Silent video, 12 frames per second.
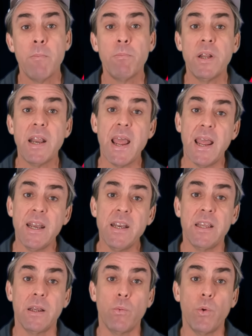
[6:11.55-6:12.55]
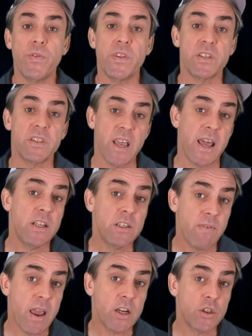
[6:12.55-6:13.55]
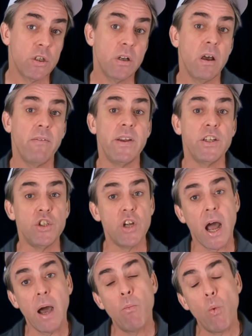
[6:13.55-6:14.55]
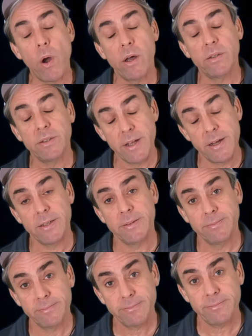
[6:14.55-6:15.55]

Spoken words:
but ending with the satisfaction of a job well done.